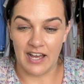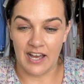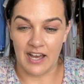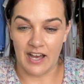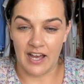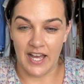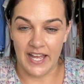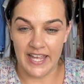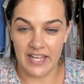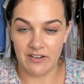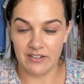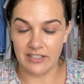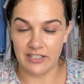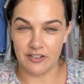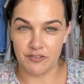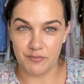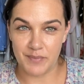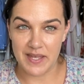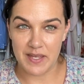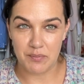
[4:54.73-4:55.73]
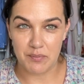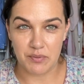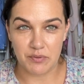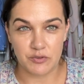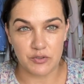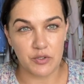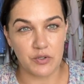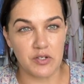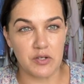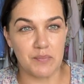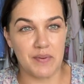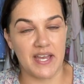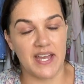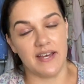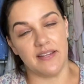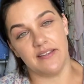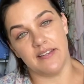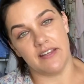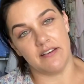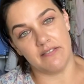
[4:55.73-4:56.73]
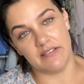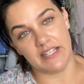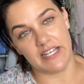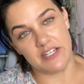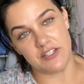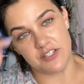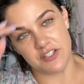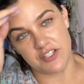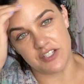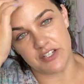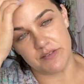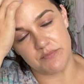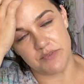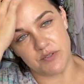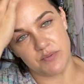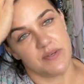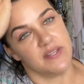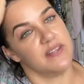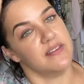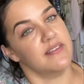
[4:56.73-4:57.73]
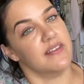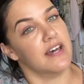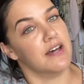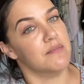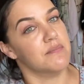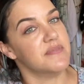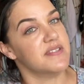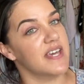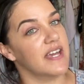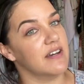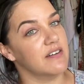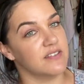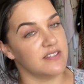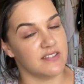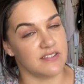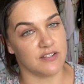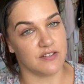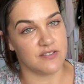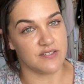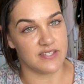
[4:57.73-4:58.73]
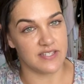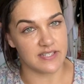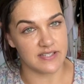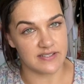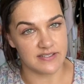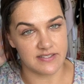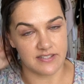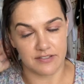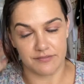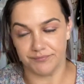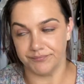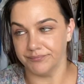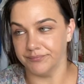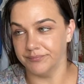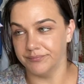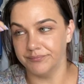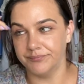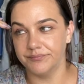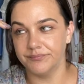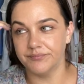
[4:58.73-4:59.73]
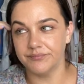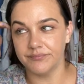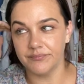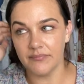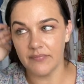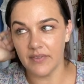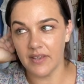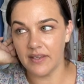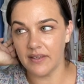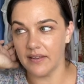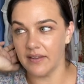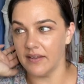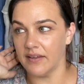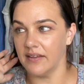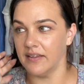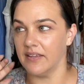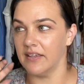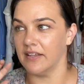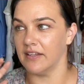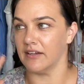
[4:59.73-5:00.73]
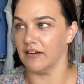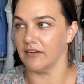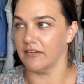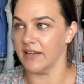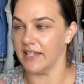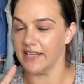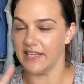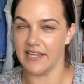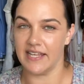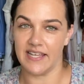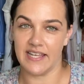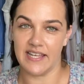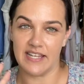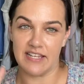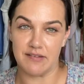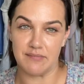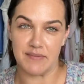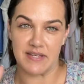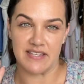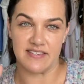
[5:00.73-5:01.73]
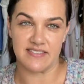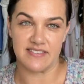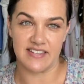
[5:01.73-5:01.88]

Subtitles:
I hear a lot of people talk about their relationships with sales associates and, you know, and they're hit and miss.